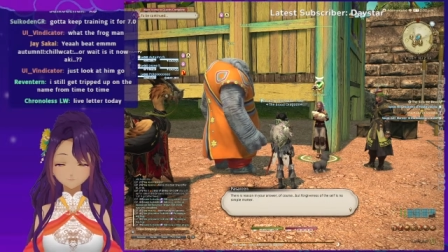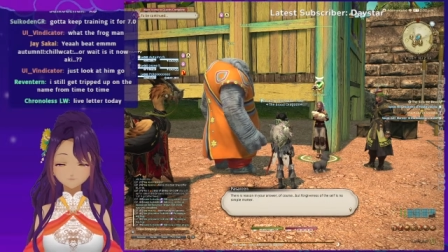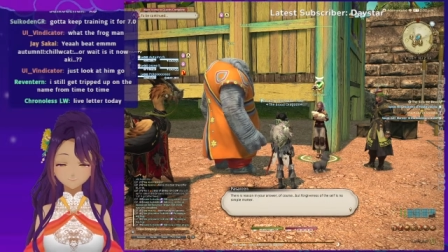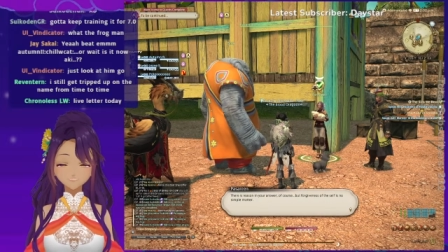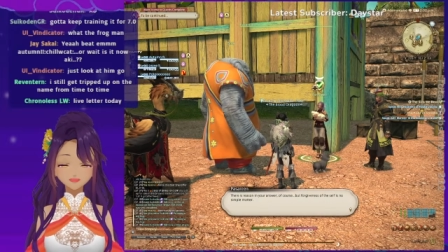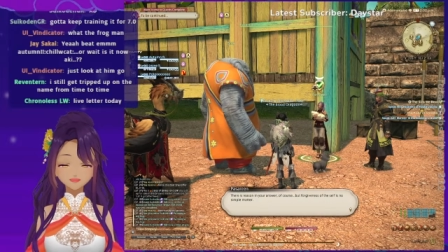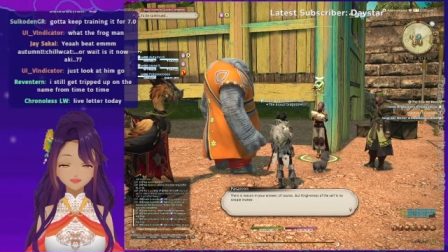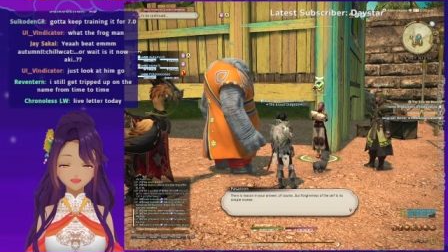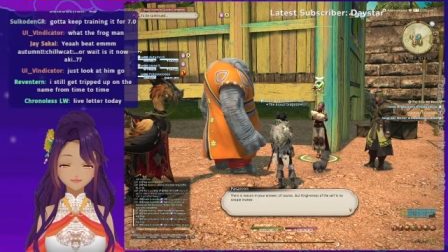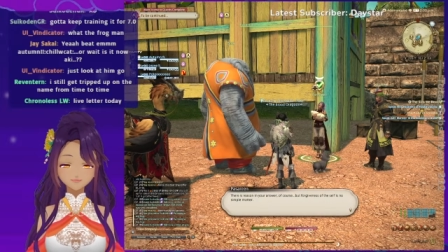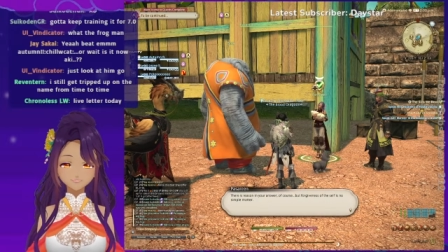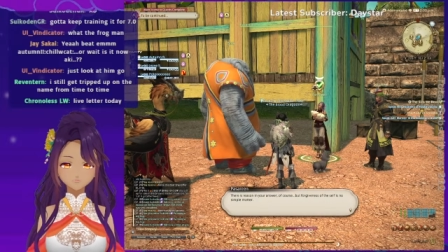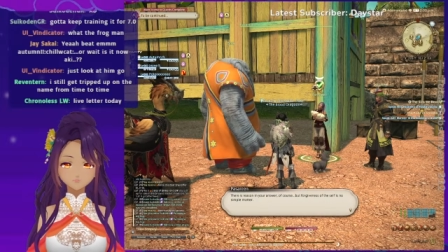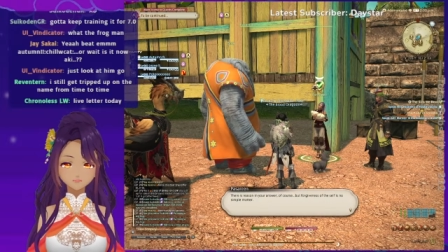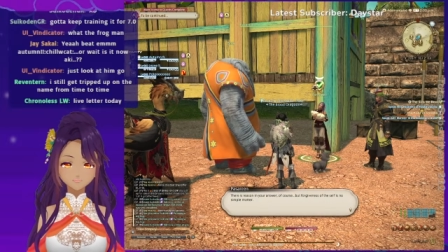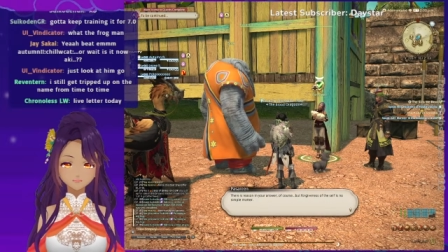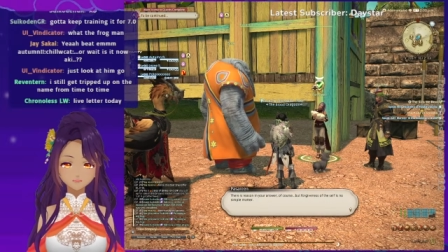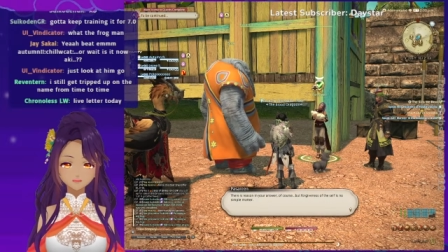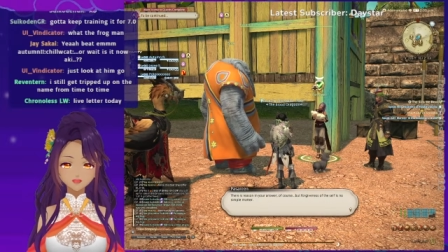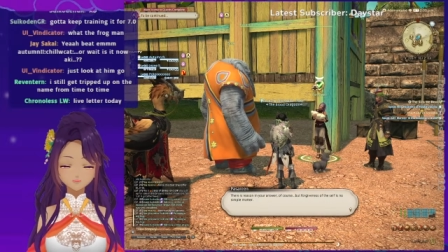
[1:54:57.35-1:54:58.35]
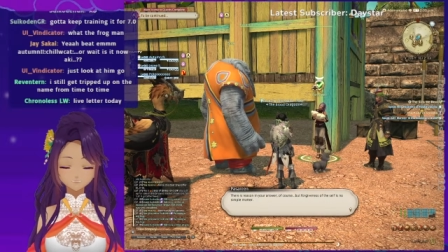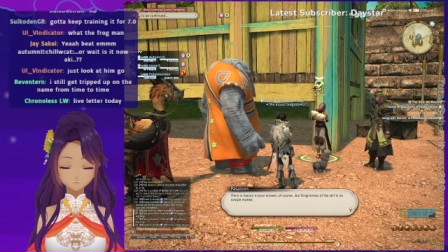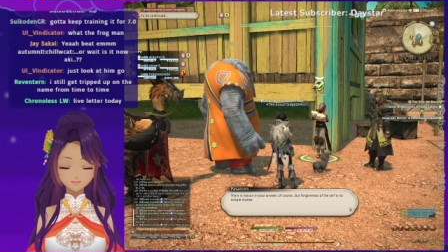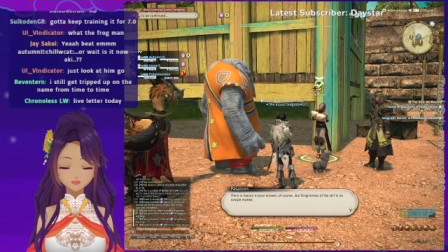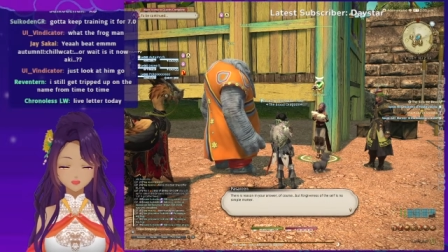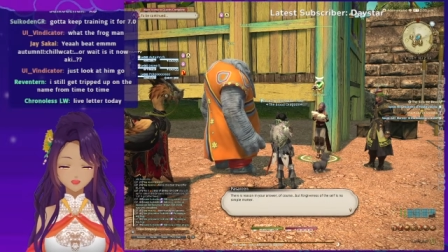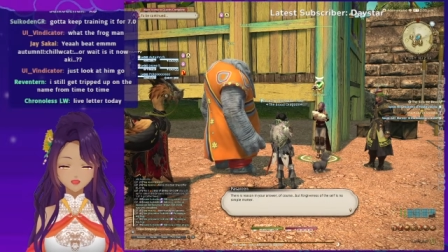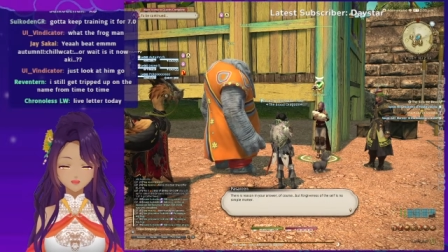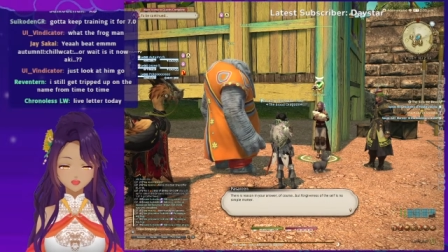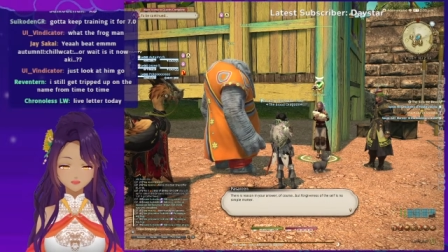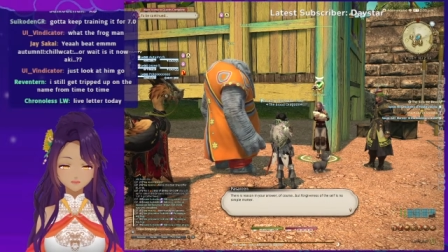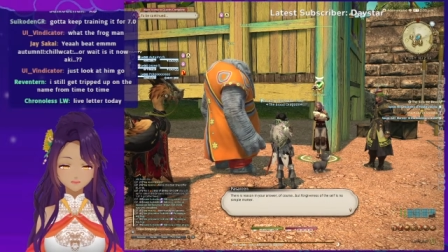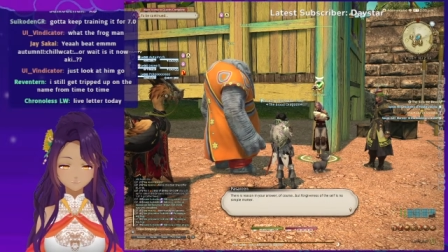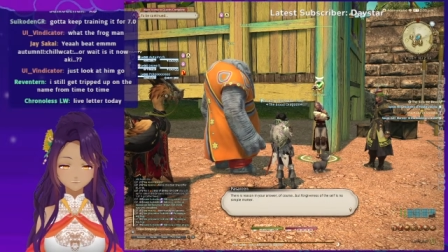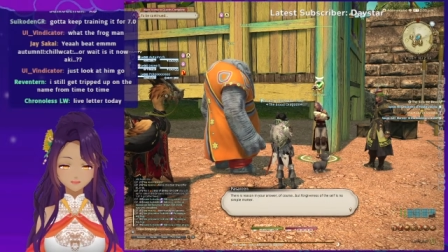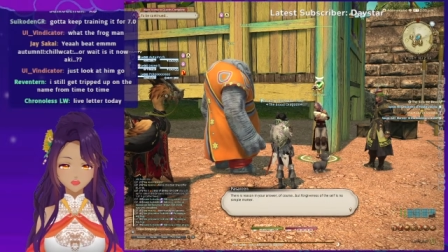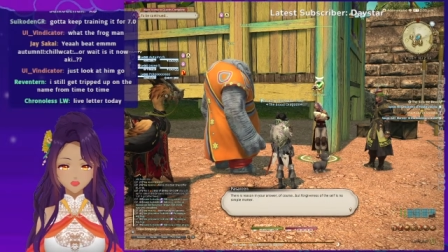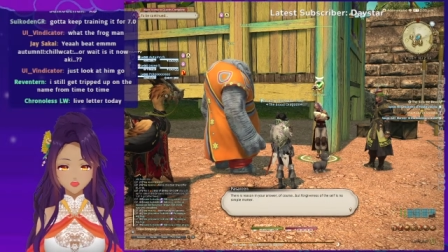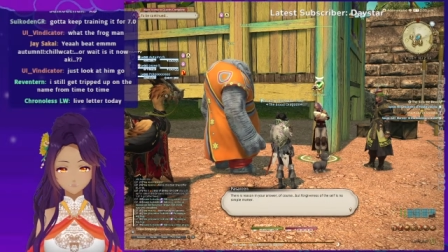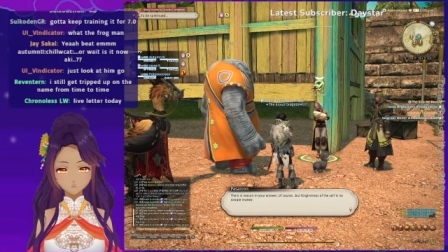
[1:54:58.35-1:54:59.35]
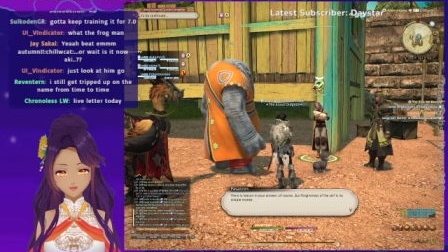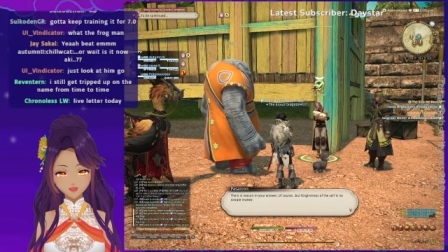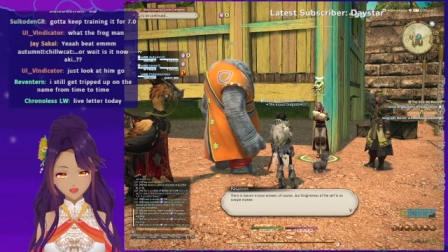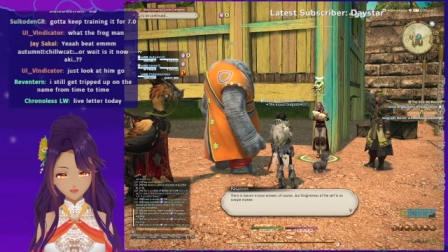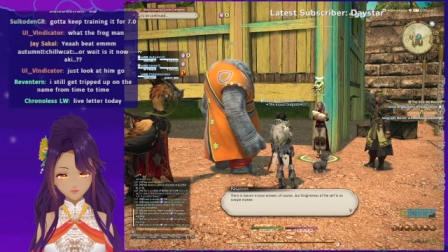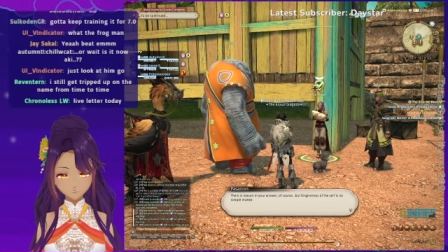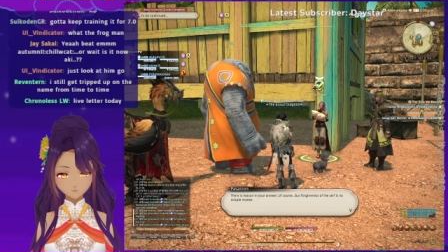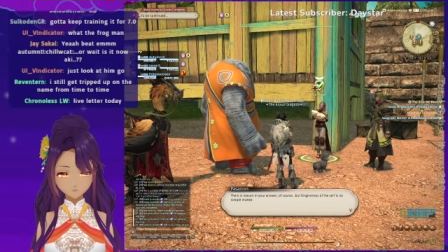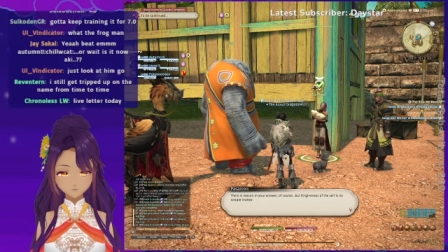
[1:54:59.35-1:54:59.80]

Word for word: anyone ever has done before, so it's fine.